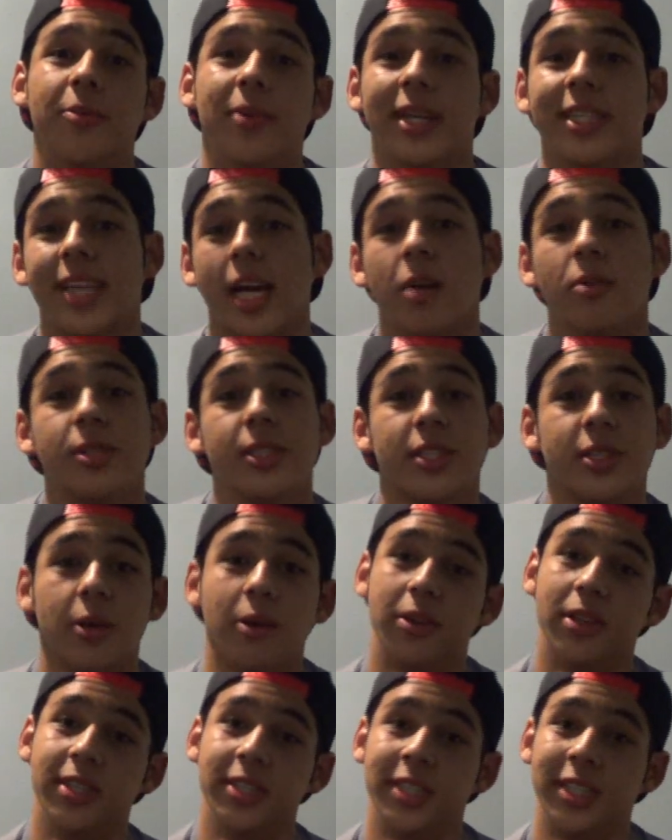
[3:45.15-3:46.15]
because I don't just go
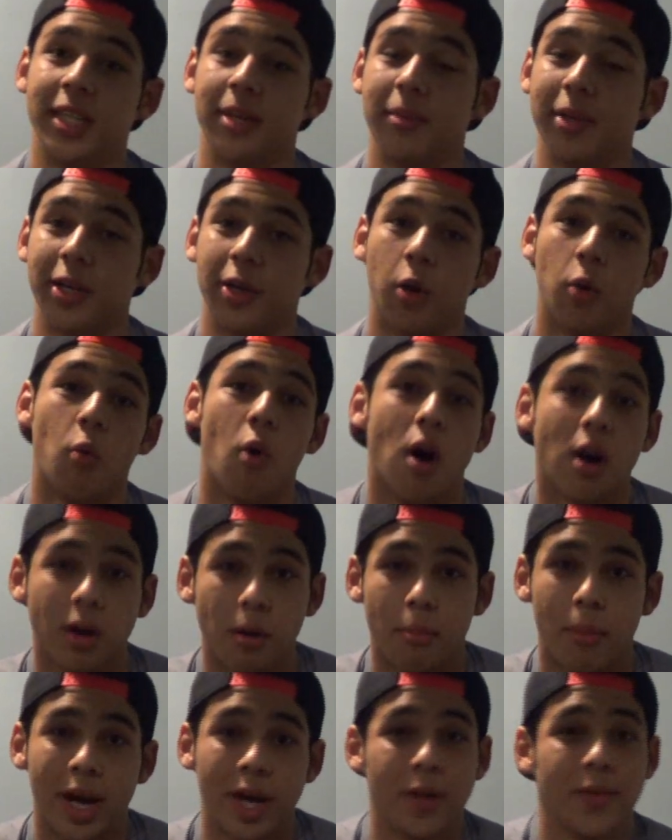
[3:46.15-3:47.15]
to the gym, you know, walk
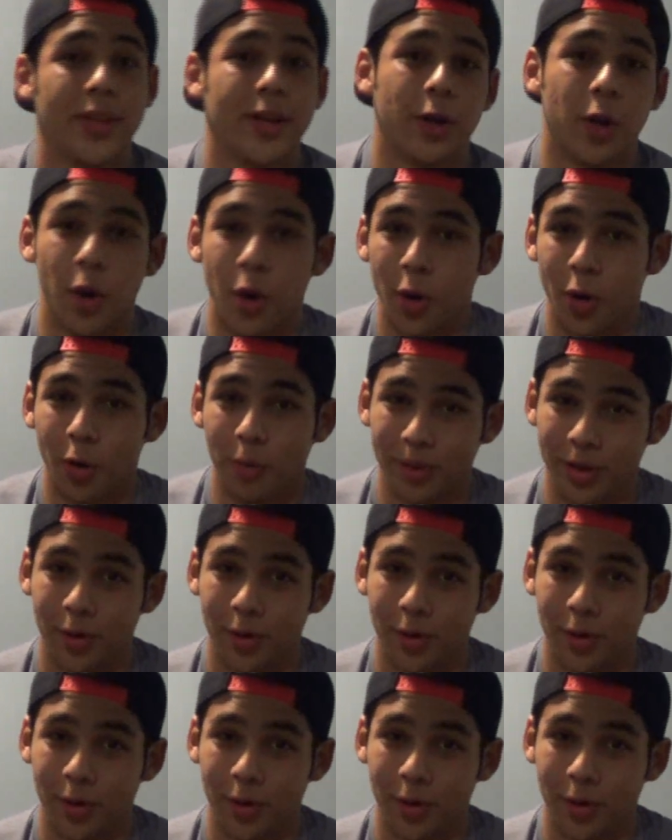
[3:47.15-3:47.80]
a mile and then go home.